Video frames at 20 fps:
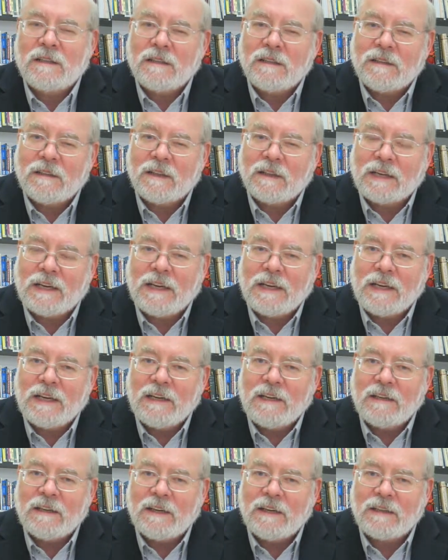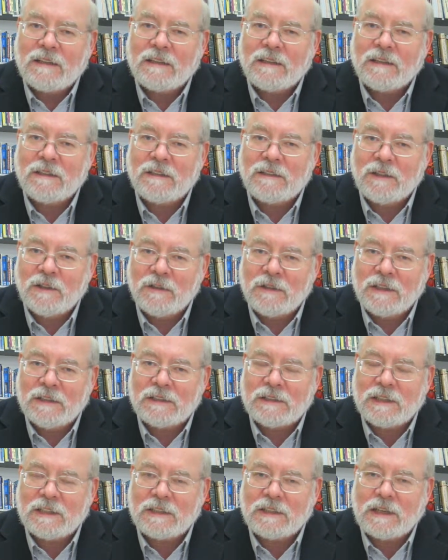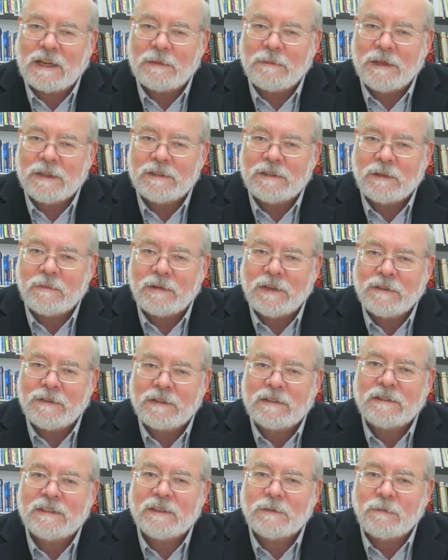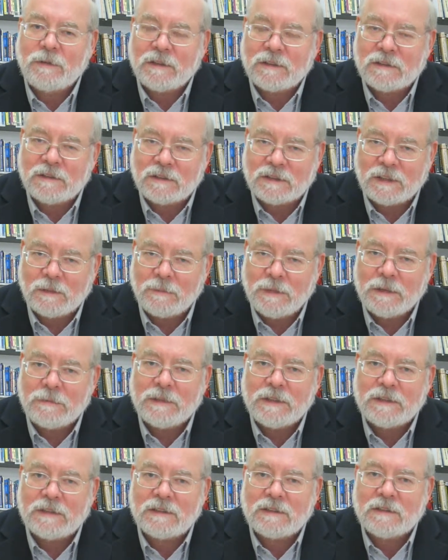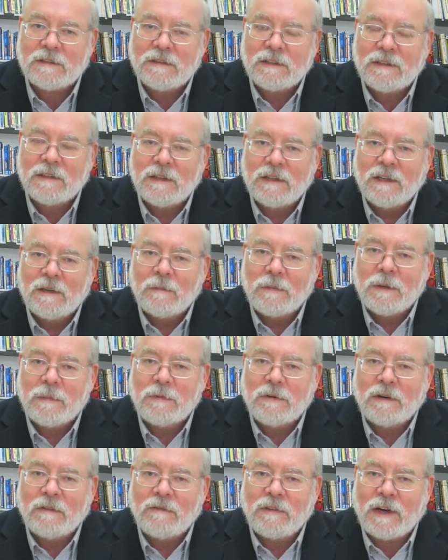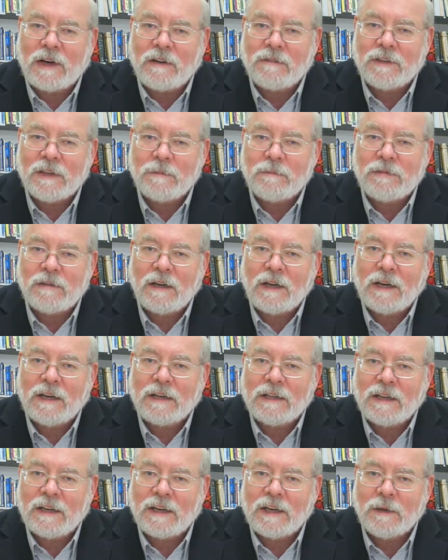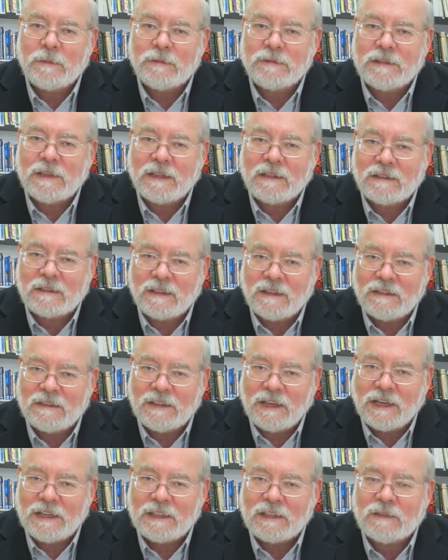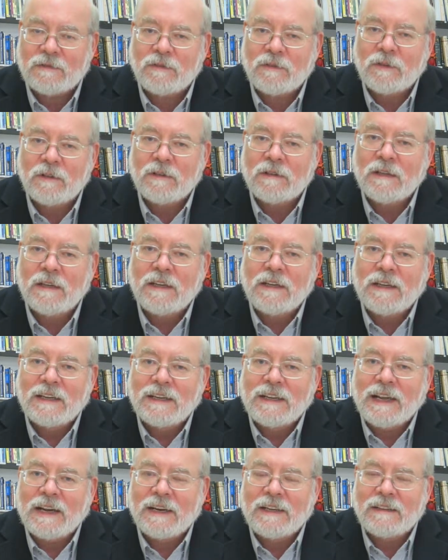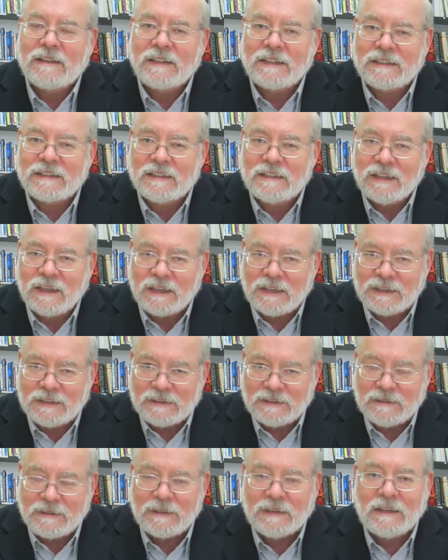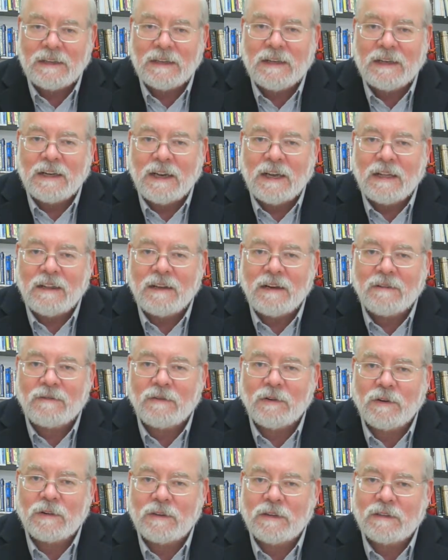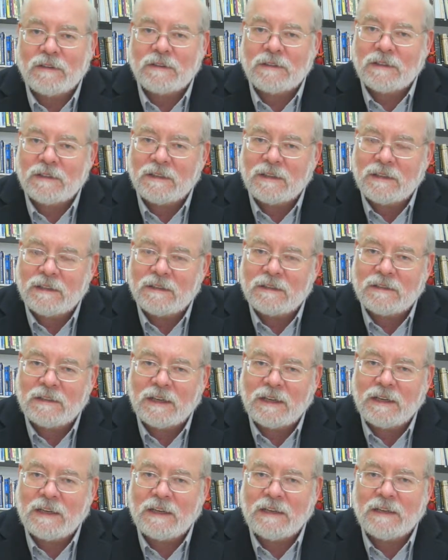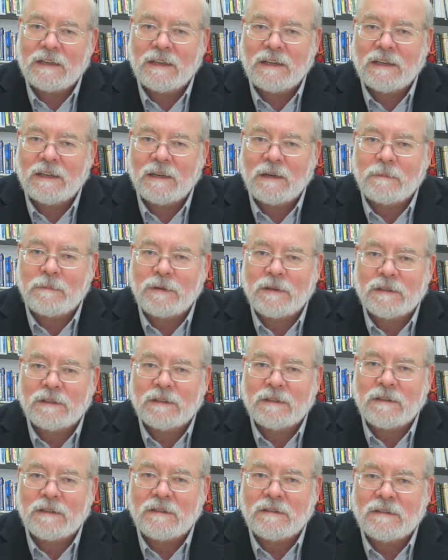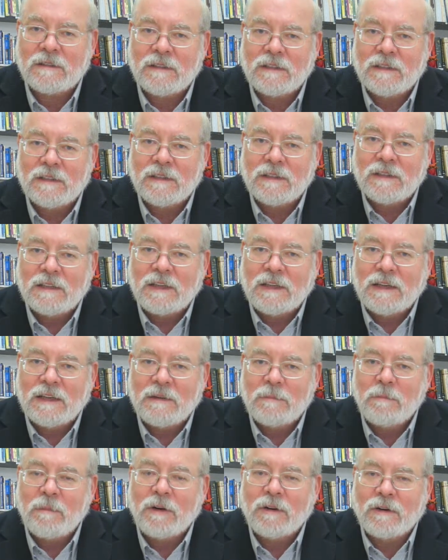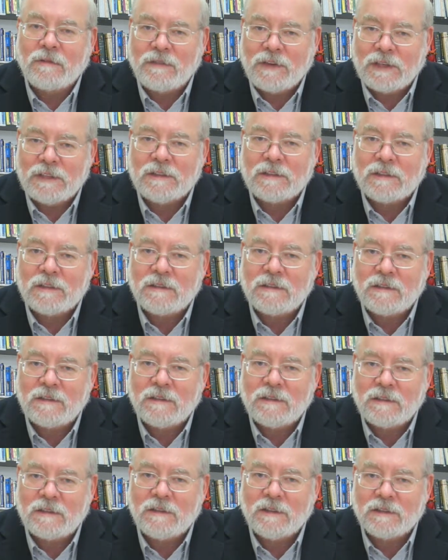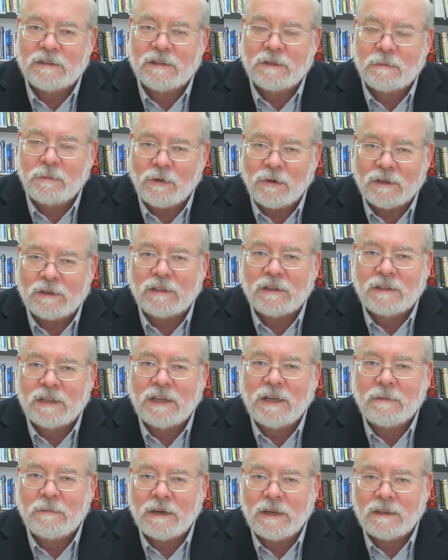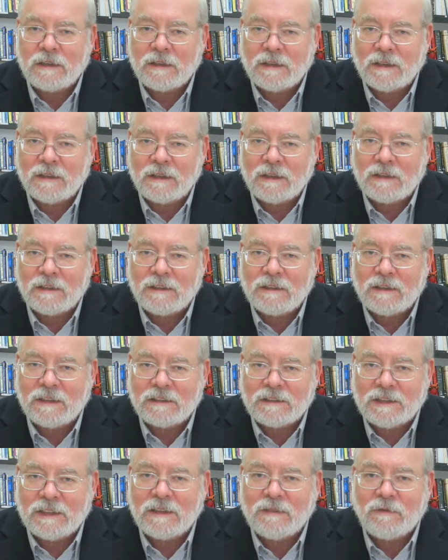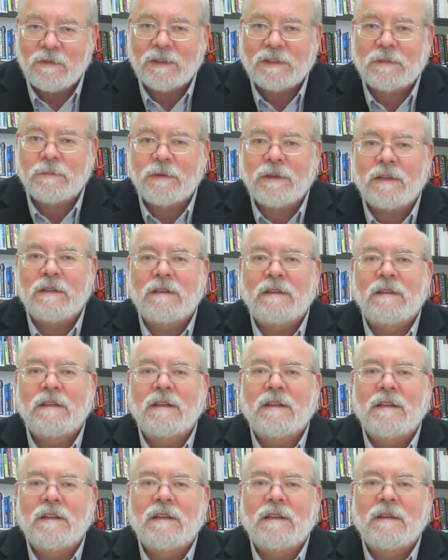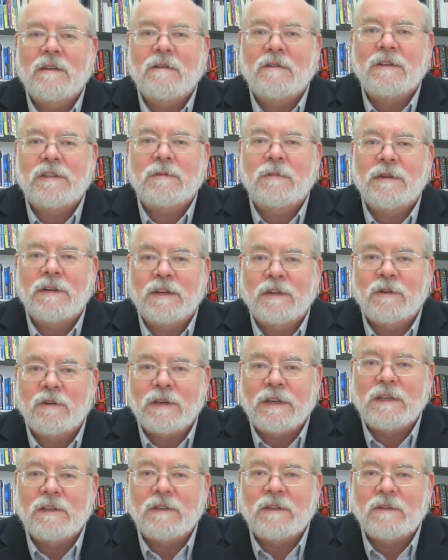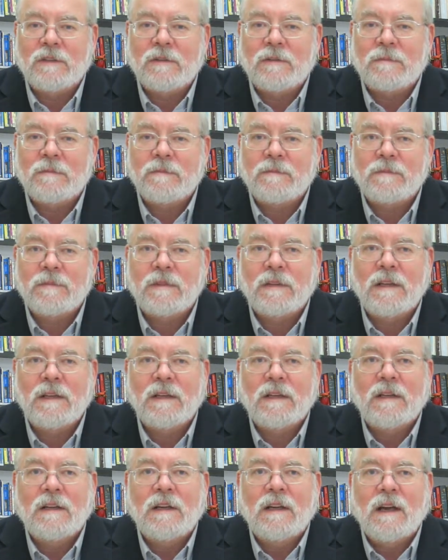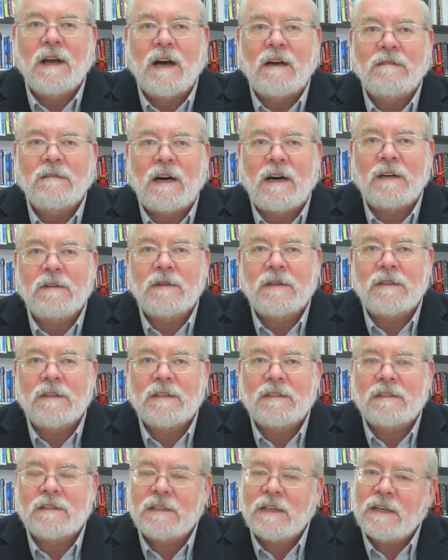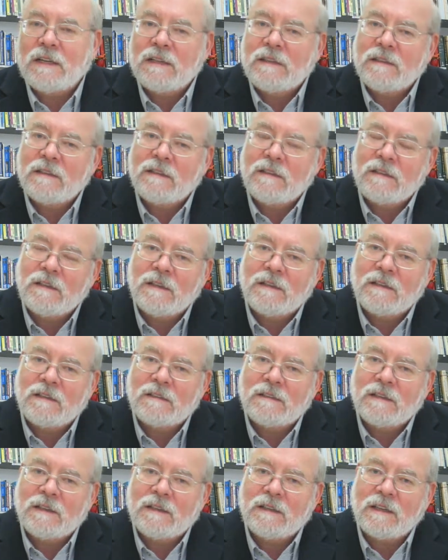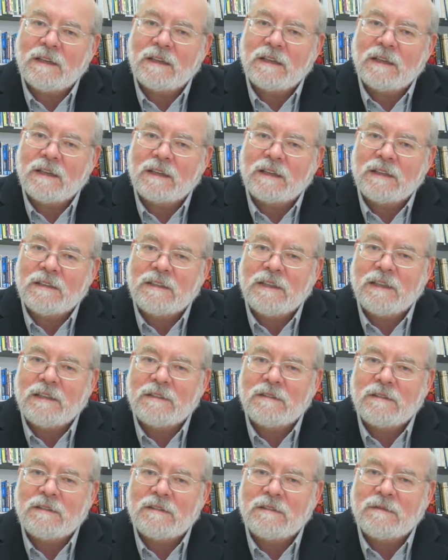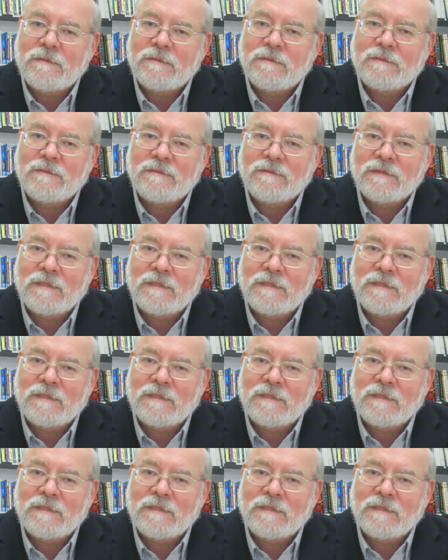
The key to this, as I mentioned previously, is personal commitments. People are involved in planning. They help set the dates for getting things done, and therefore there's a personal motivation to support the team and achieve what's been agreed to. Along with this, then, there's a continual